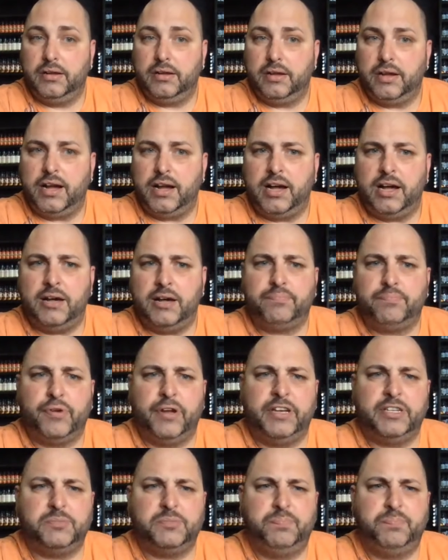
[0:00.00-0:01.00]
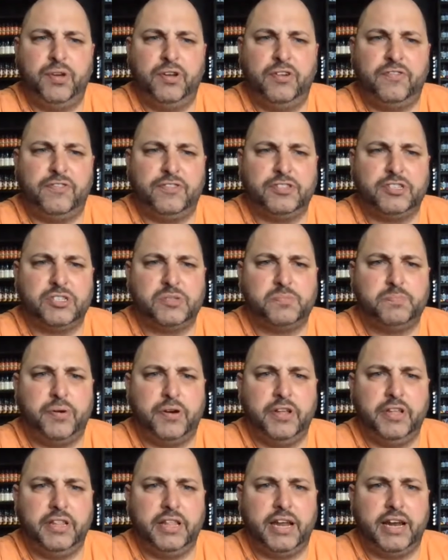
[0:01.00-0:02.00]
Um, Bree is beautiful. Just
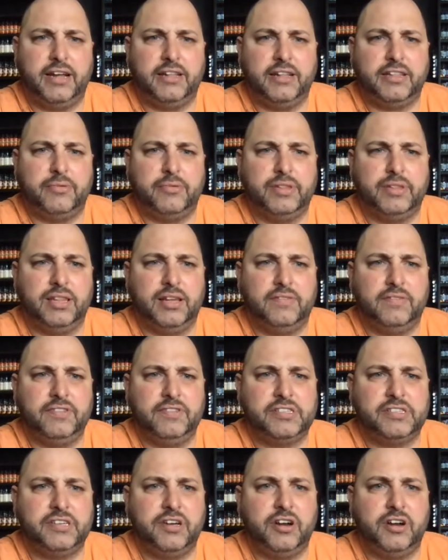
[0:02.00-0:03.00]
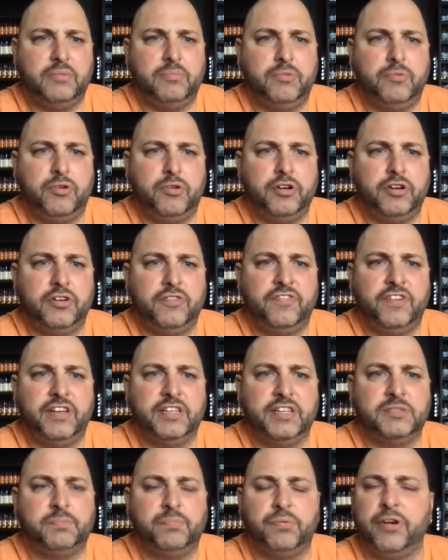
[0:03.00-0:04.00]
putting that out there. Would love to see her more in your
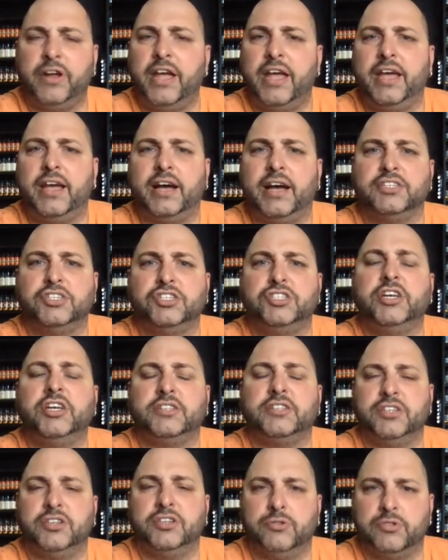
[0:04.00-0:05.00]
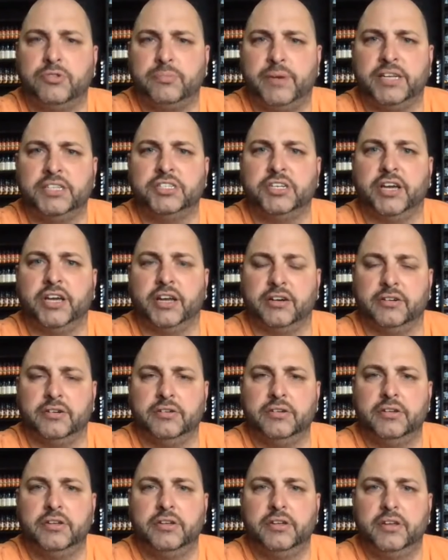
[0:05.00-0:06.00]
vids. Bree ain't got shit to do with my channel.
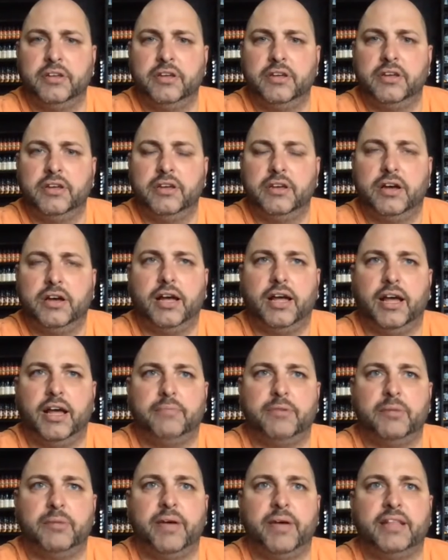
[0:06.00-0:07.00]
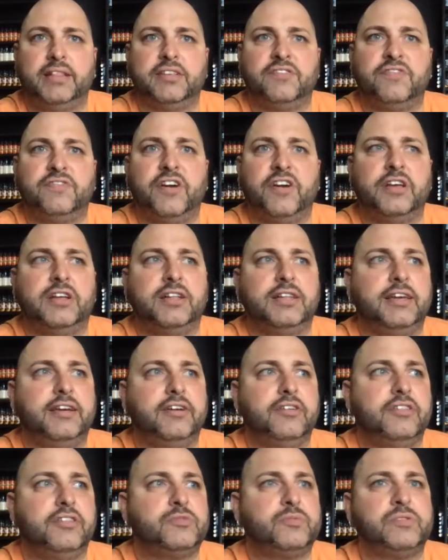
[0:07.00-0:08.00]
I, am going to make this very
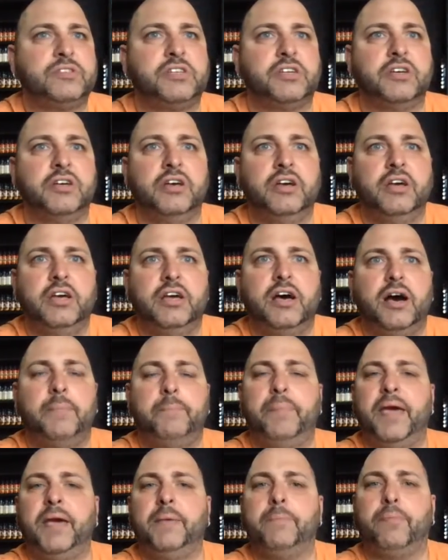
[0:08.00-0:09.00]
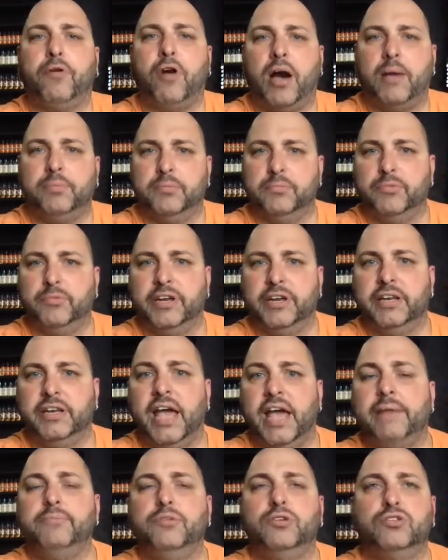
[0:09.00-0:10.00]
clear. This was a, a big problem when
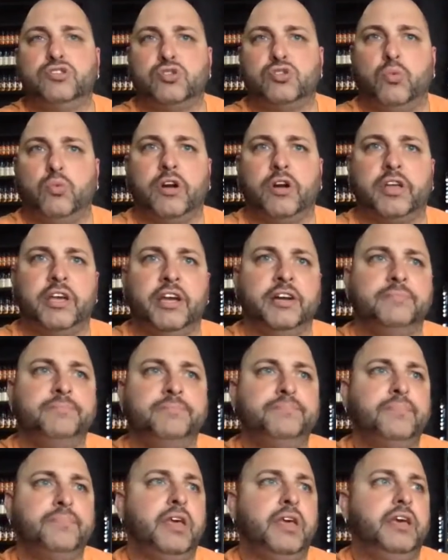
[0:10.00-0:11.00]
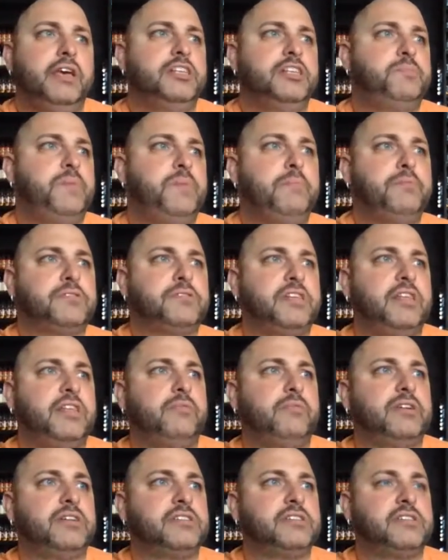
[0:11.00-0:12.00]
M used to work here. Is people said they
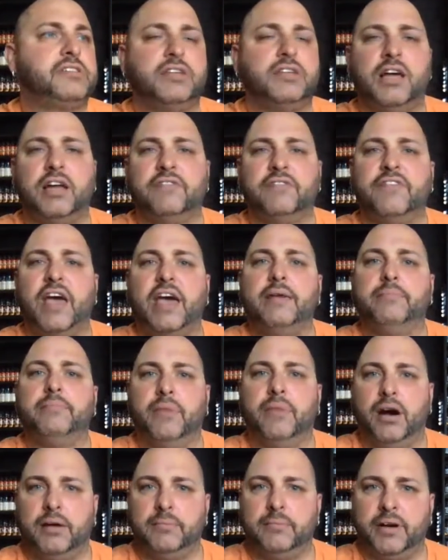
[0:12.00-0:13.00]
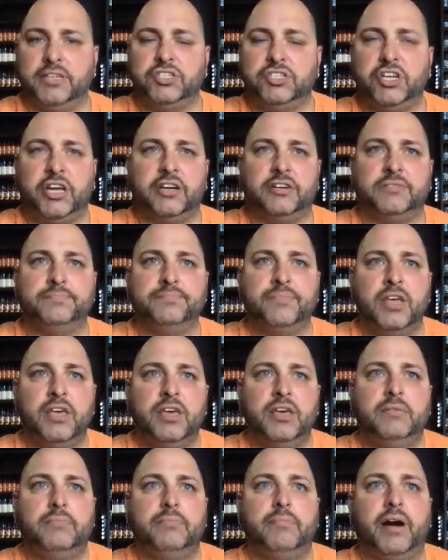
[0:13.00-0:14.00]
wanted to see a lot of M on my channel.
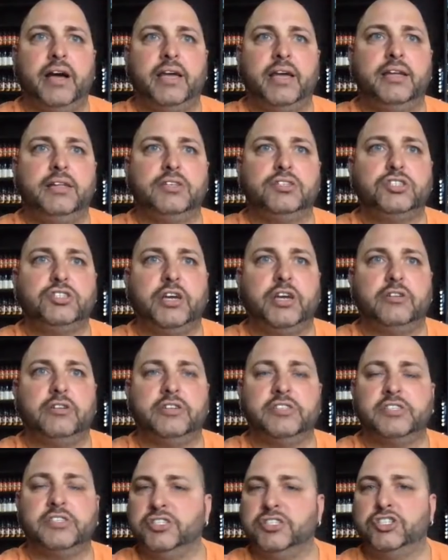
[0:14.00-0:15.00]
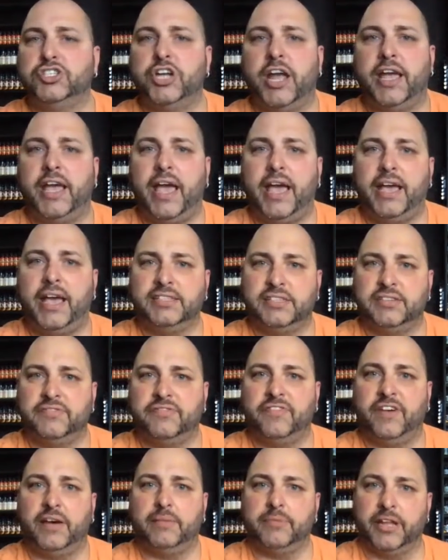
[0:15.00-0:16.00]
My channel is in Jai Haze and
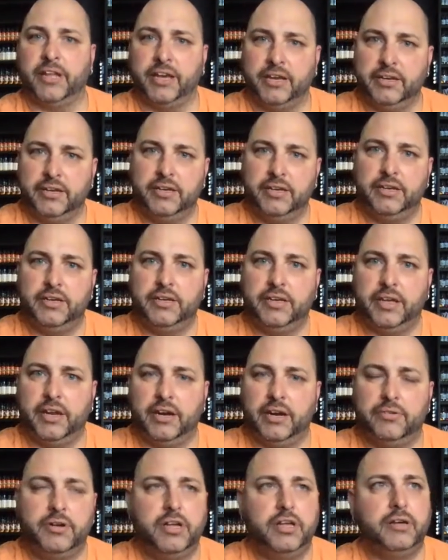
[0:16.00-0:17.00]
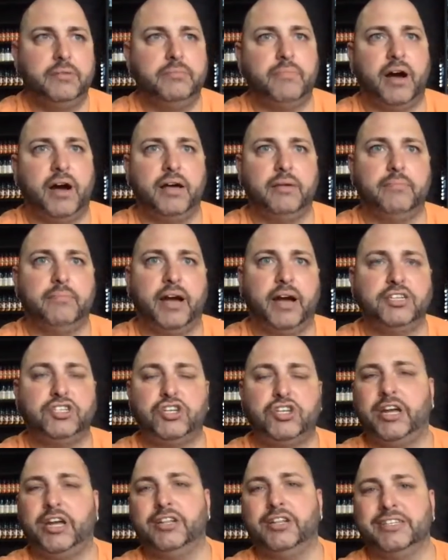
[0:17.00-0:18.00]
family. You know, my, my
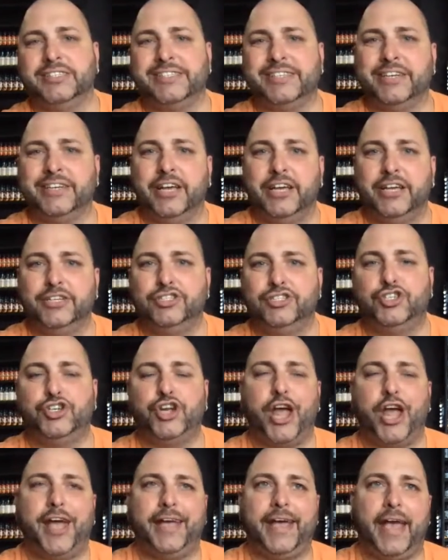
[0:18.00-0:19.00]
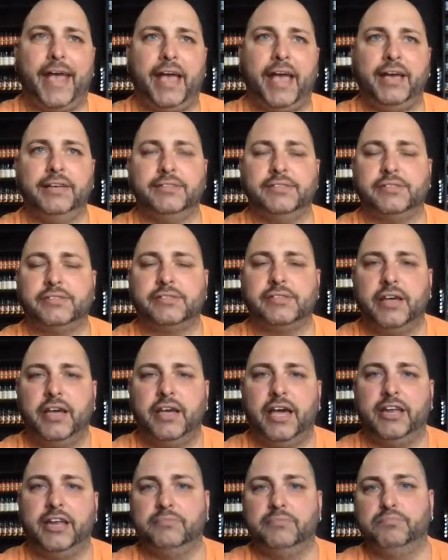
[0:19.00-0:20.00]
channel is in Jai Haze
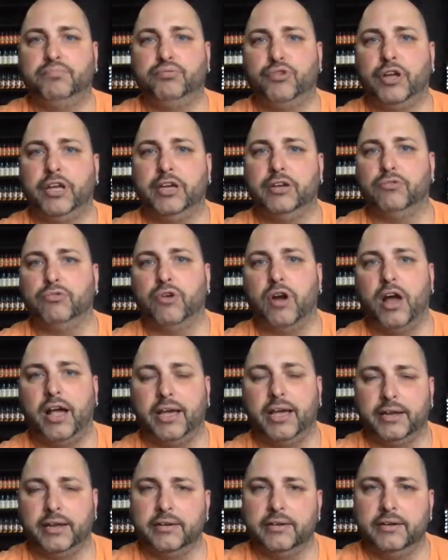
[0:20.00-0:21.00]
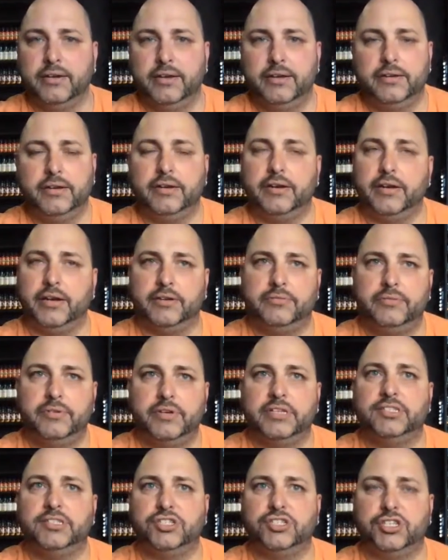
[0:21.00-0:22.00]
and Bree and Ryan. No, no,
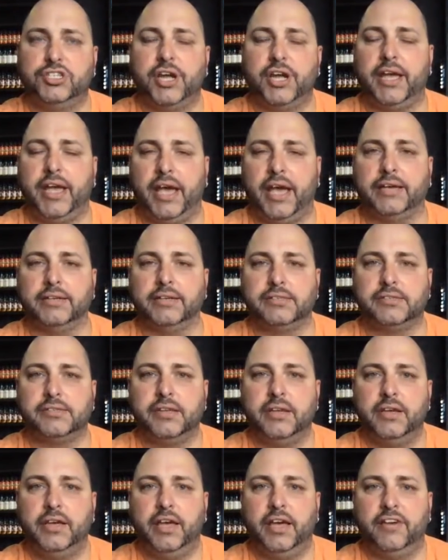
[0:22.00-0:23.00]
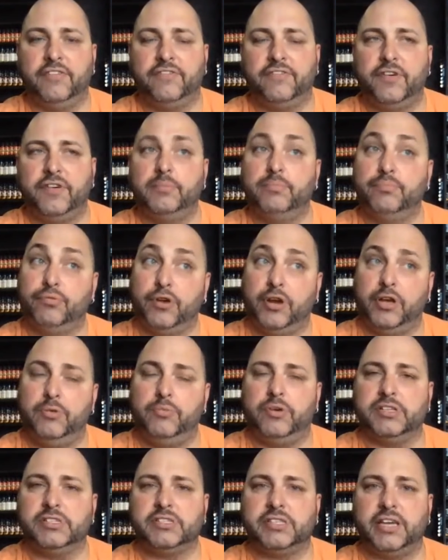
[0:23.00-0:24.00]
it's Jai Haze. If Bree
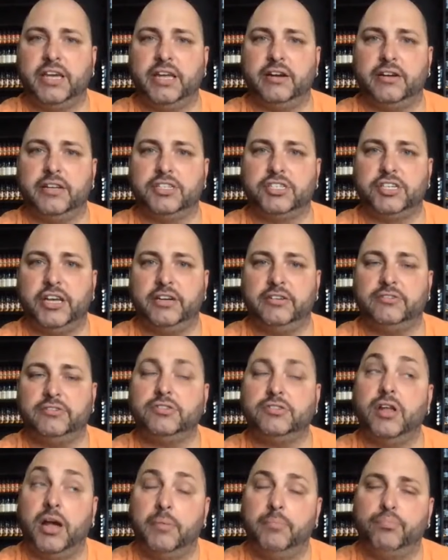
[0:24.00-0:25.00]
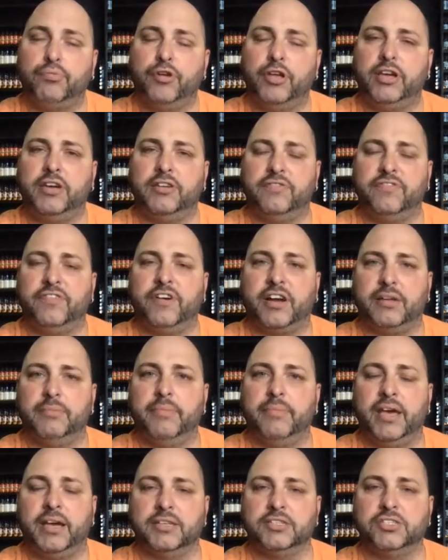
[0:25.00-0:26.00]
wants to get on a channel, Bree could fucking
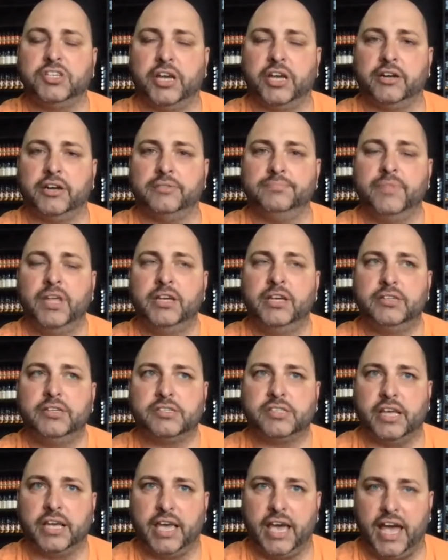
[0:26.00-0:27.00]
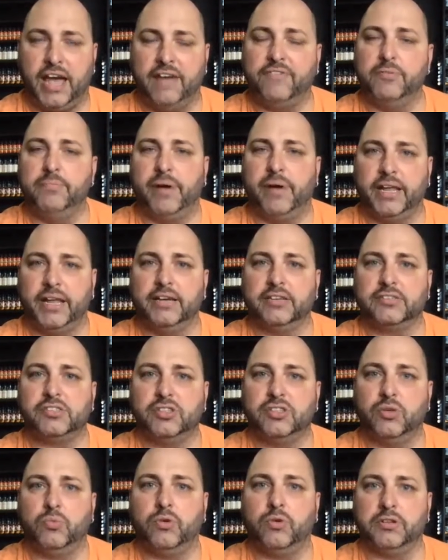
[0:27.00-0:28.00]
make a channel, just like everybody else
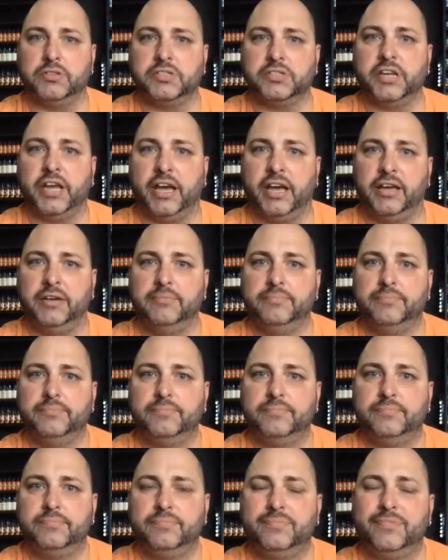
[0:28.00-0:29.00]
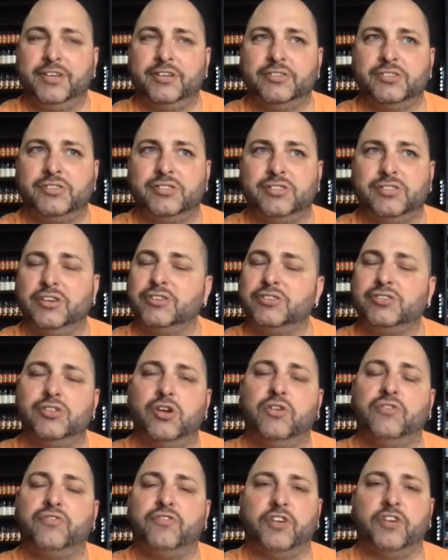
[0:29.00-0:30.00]
in the world today. There's there's
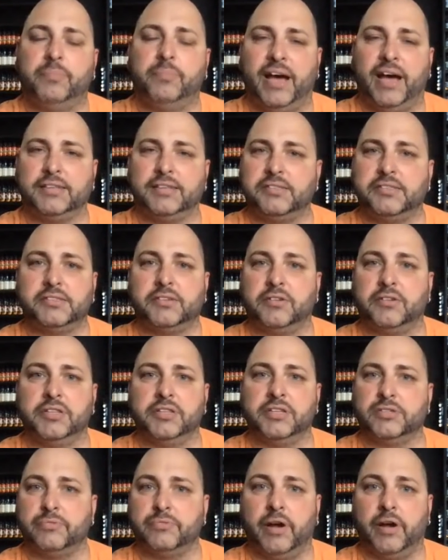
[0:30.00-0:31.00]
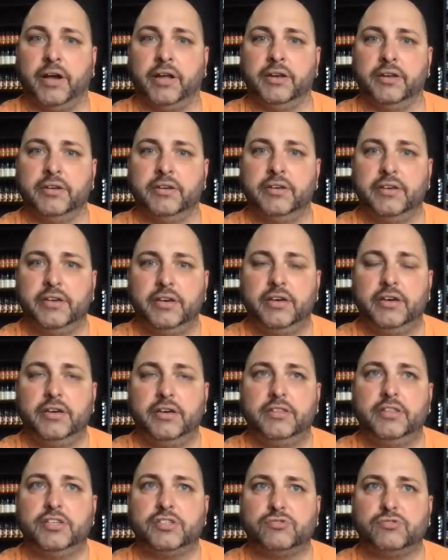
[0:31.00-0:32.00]
no free passes on this ride.
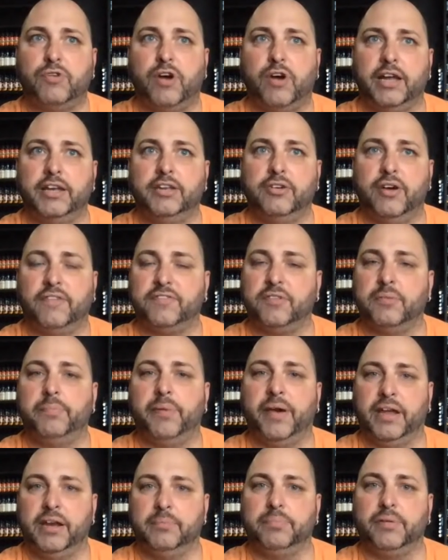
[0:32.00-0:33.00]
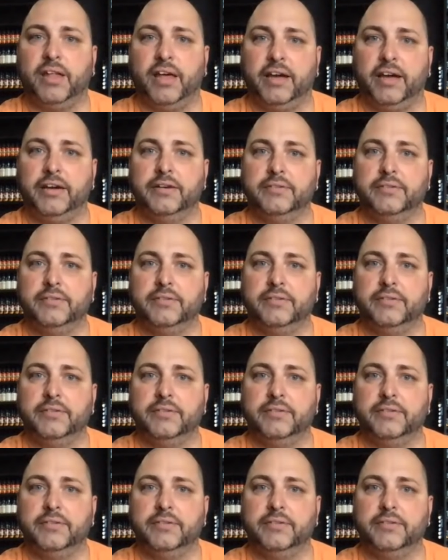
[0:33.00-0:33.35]
This ride you have to pay to play.